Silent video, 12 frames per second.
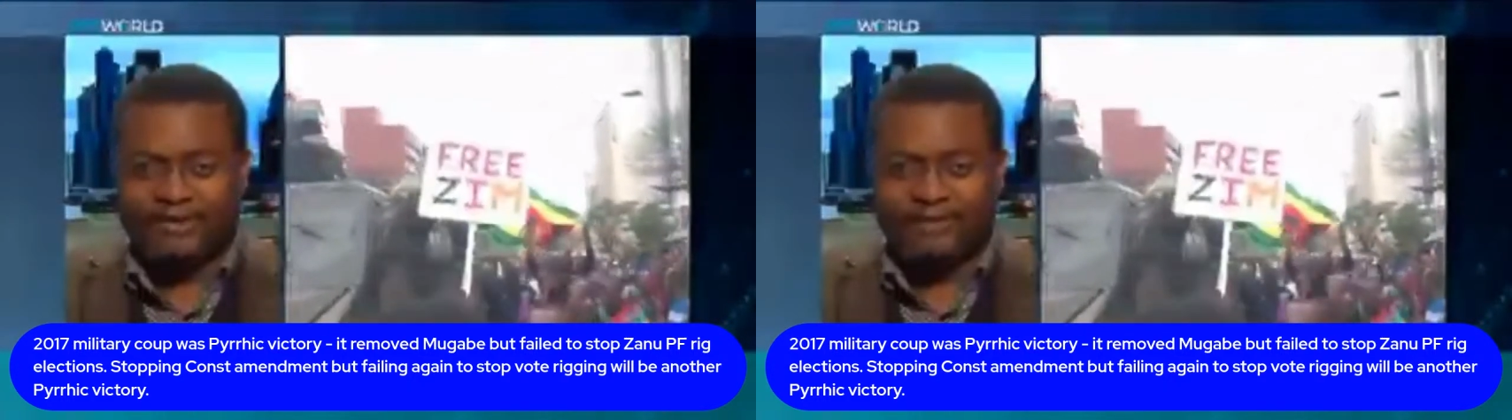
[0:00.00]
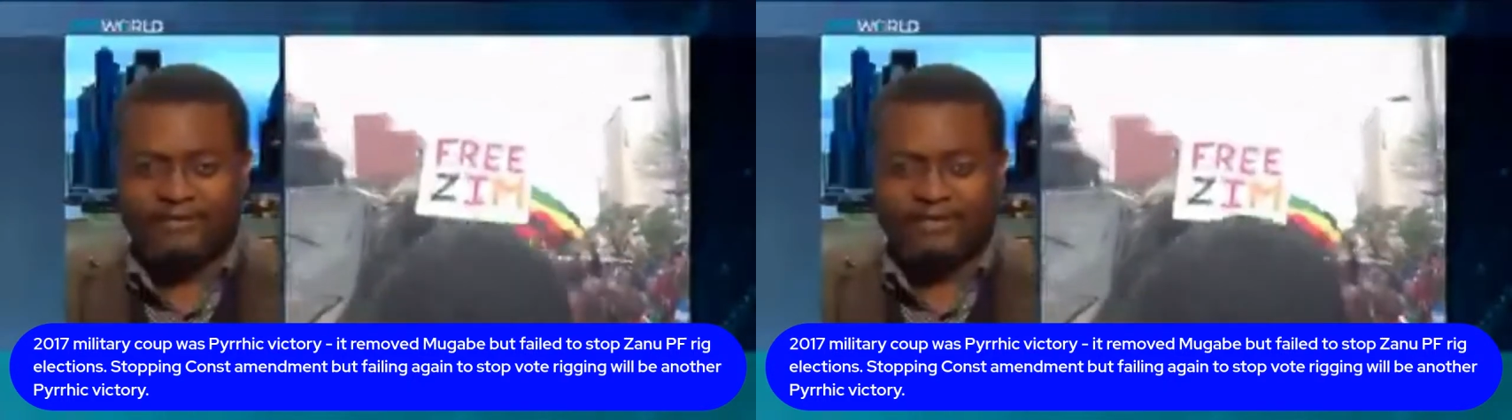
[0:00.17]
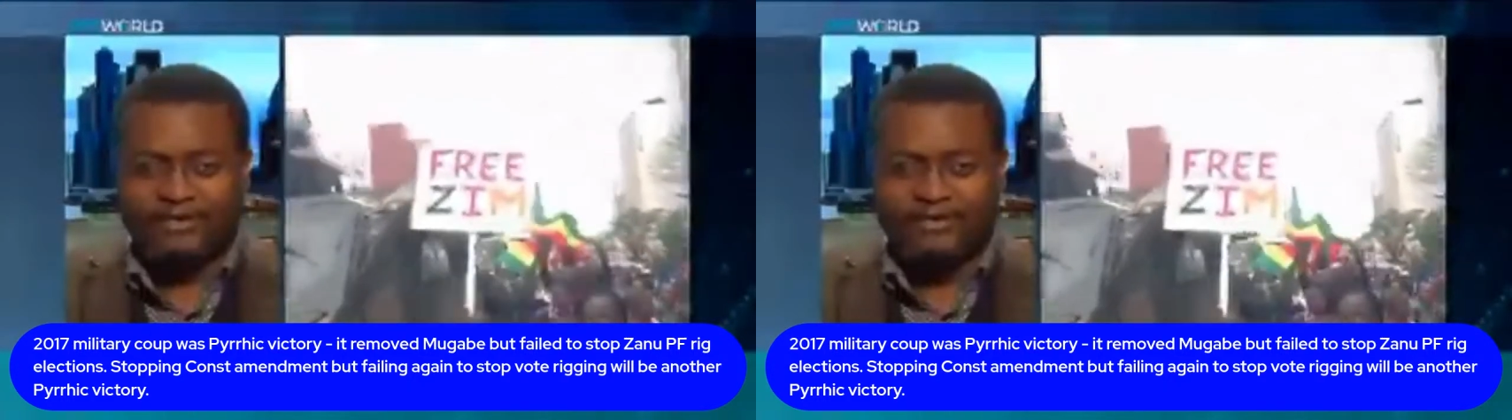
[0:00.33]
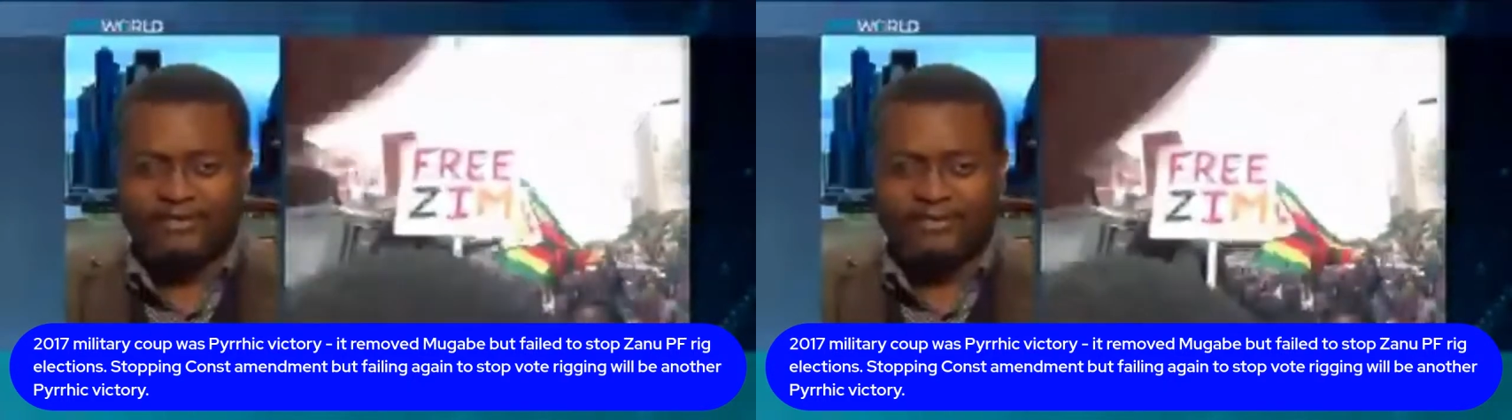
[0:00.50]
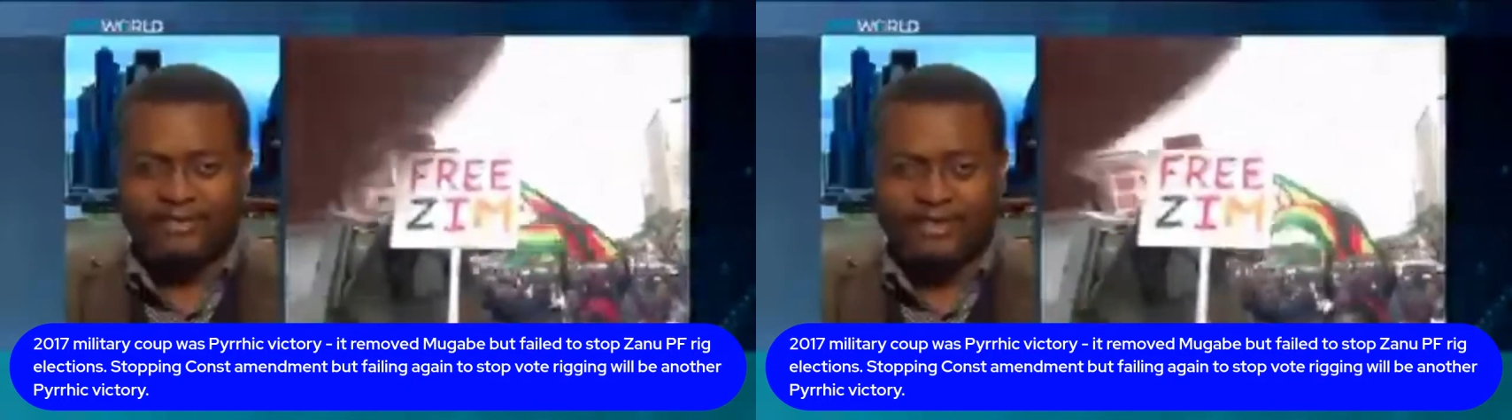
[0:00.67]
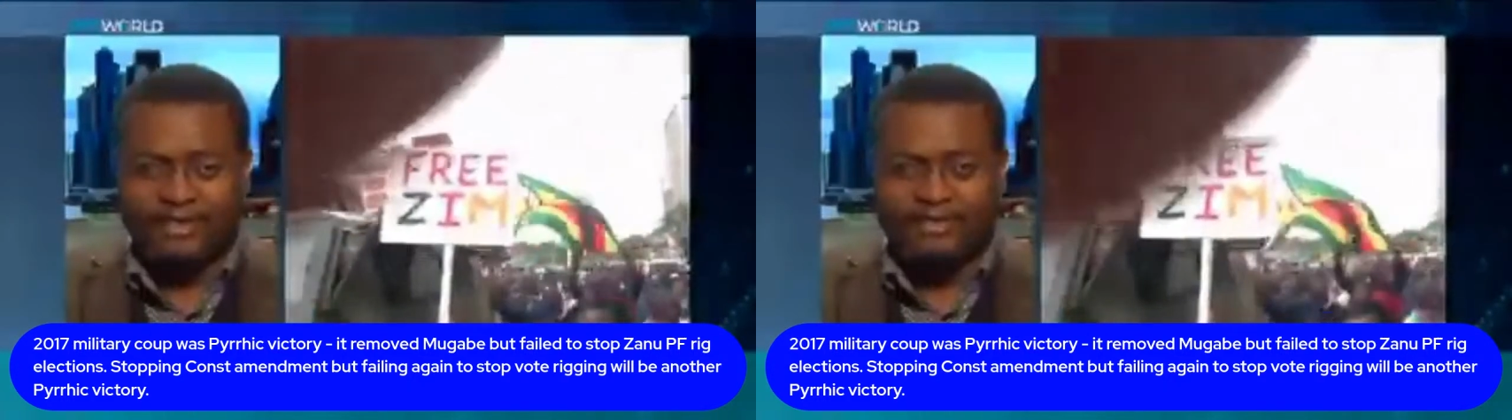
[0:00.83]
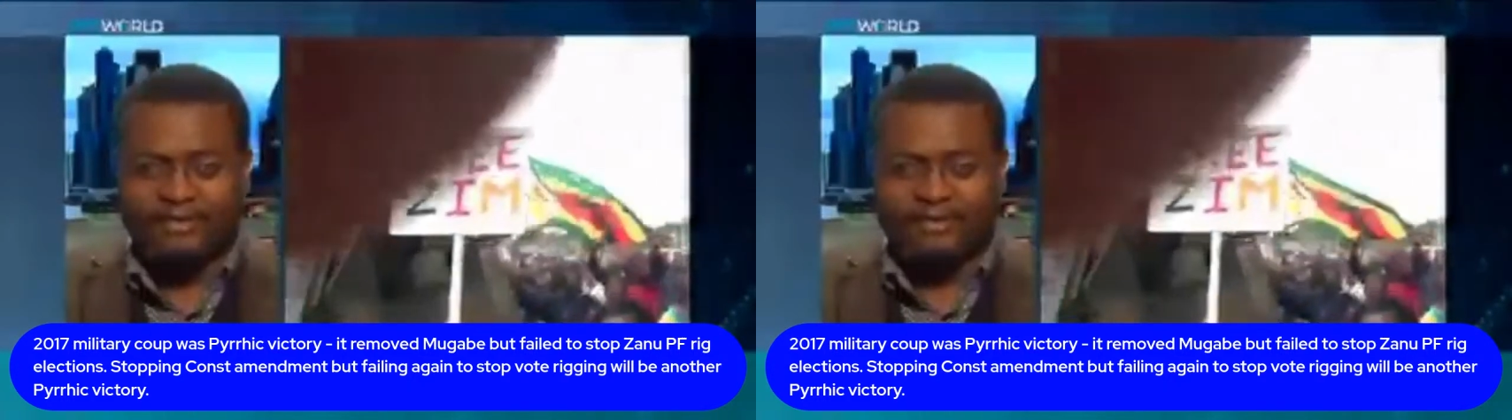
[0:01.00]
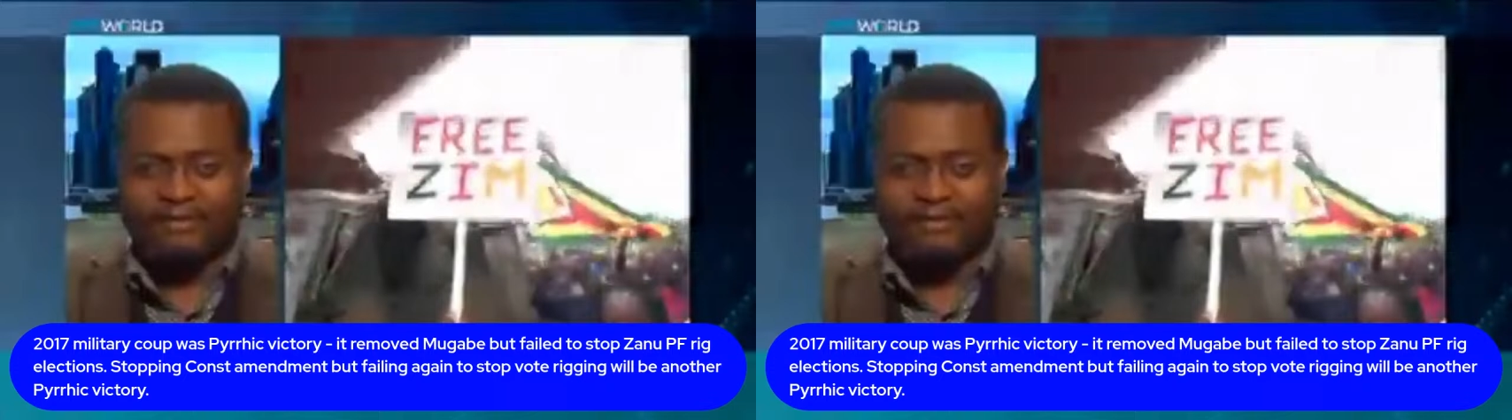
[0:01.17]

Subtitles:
When you get a